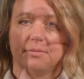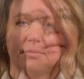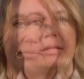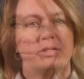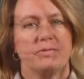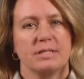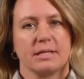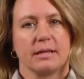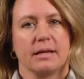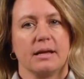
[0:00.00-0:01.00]
Each
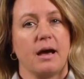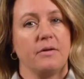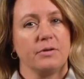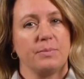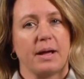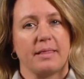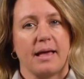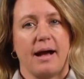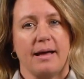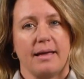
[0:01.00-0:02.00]
facility covered by the
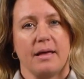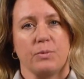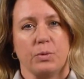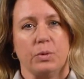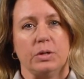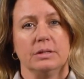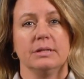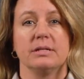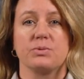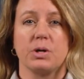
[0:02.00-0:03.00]
IA rule
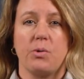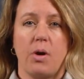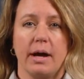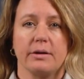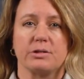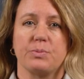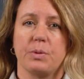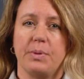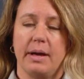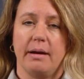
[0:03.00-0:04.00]
is required to
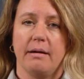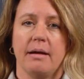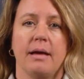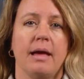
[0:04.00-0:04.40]
prepare